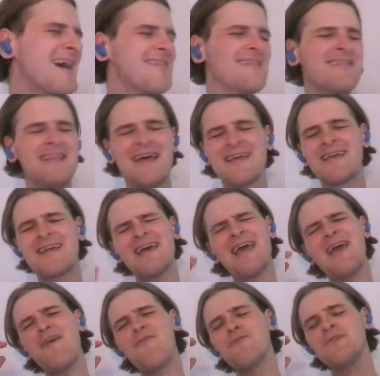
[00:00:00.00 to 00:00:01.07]
And
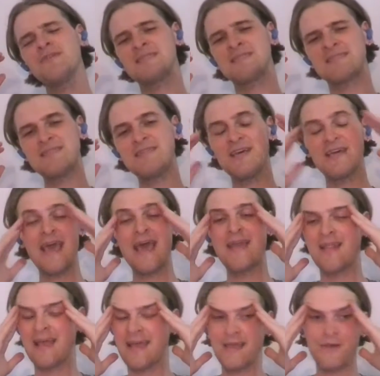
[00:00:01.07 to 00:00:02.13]
it was dead
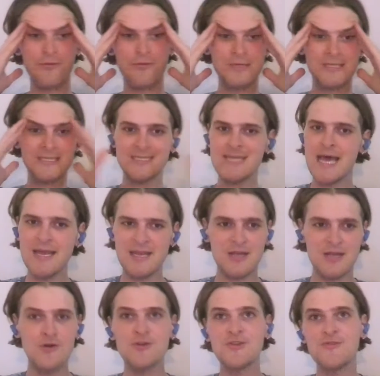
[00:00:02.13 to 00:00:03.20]

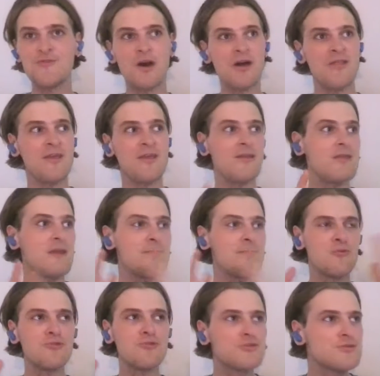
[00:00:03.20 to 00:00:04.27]
in Cote d'Ivoire. They've
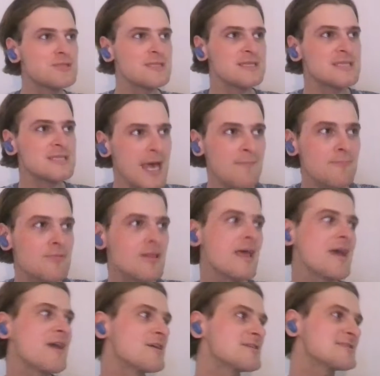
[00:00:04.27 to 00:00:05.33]
been reduced to 10
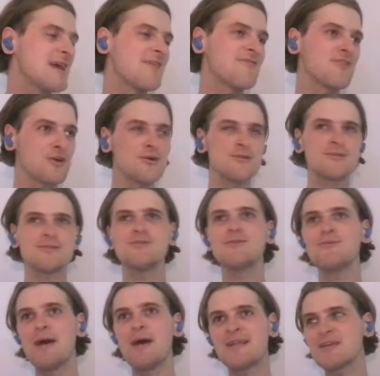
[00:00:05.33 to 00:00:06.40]
players after
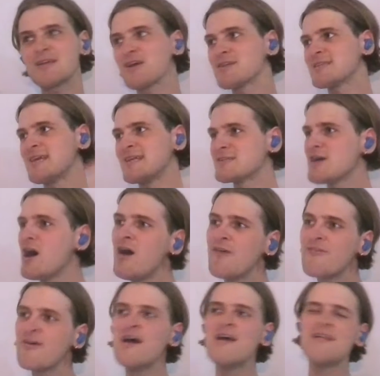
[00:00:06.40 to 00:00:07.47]
Cotonou got sent off.
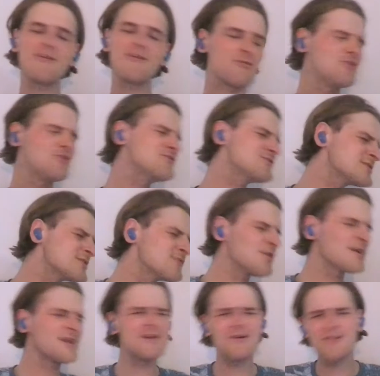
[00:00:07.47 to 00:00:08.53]
They were losing
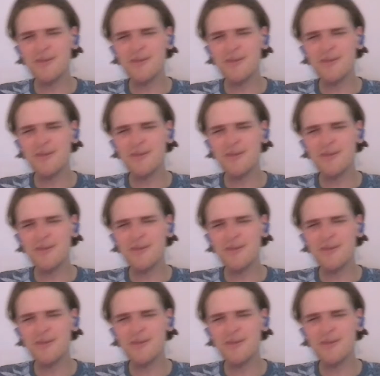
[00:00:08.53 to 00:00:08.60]
1-0.